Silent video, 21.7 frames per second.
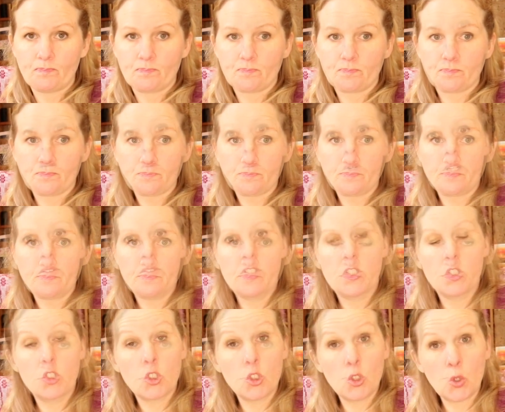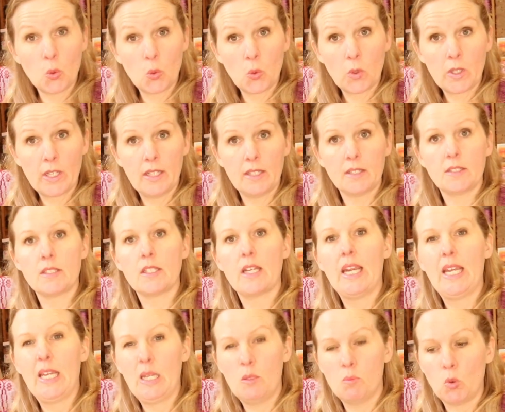My Weaver's Toolkit
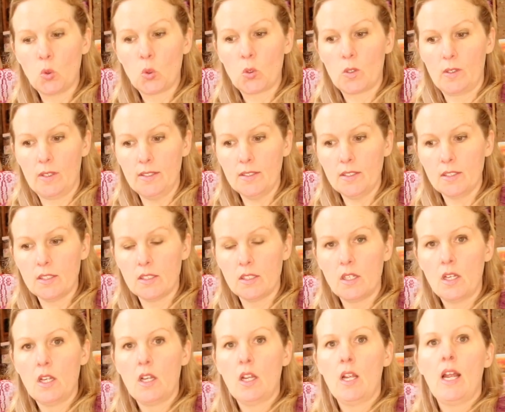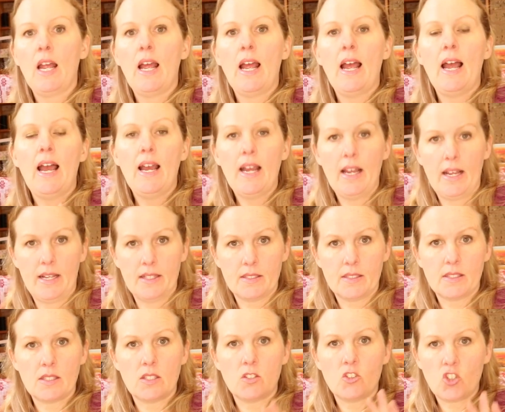e-booklet
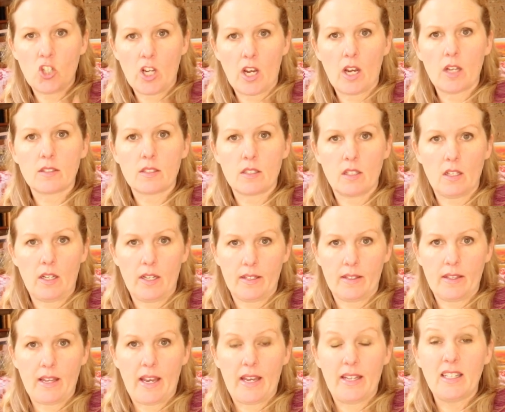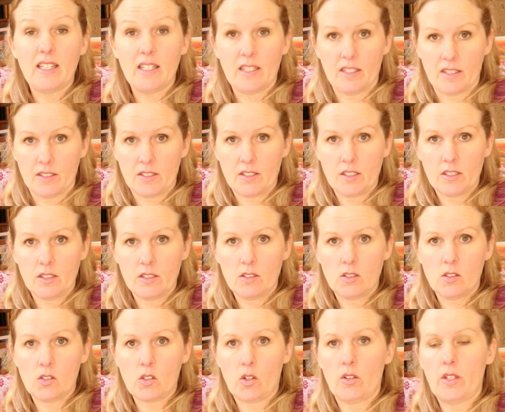has charts like that in it,
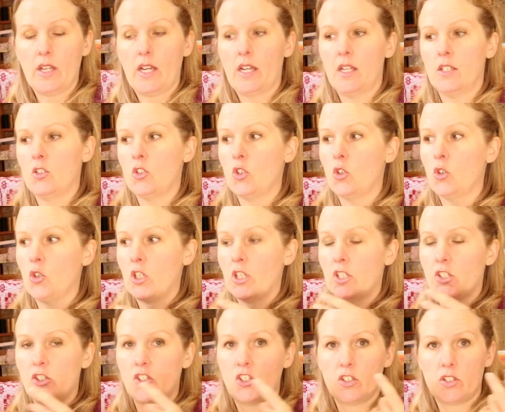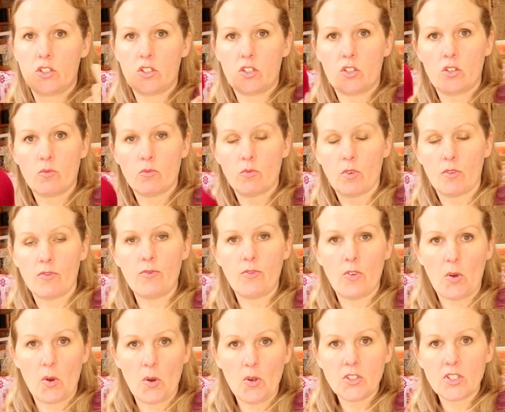so that you can just
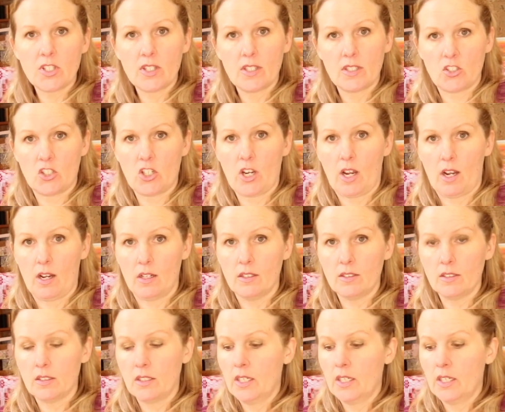refer to the chart